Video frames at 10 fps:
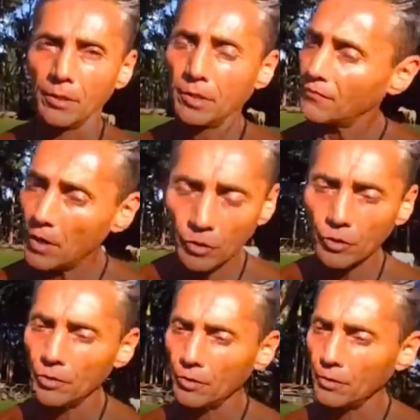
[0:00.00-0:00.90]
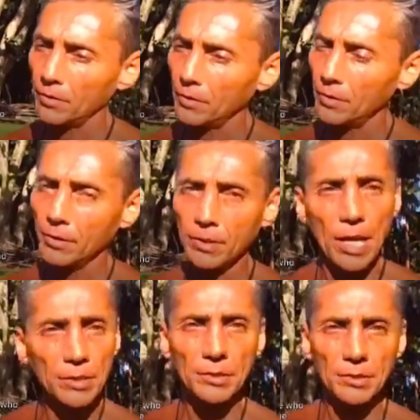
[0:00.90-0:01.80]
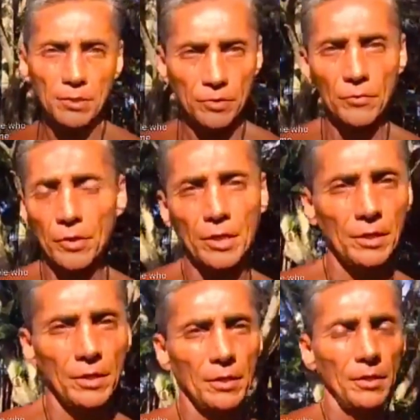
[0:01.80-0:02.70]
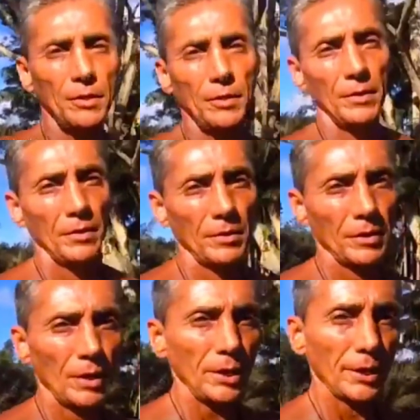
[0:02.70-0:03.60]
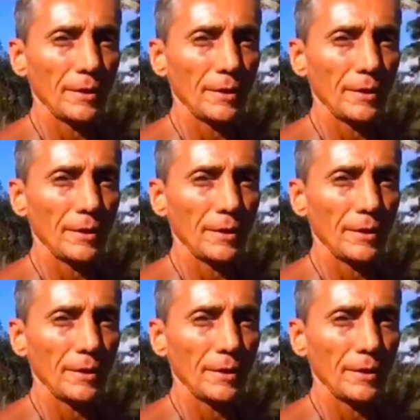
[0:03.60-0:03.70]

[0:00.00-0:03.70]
Dysfunctional. Yes, siree. Okay?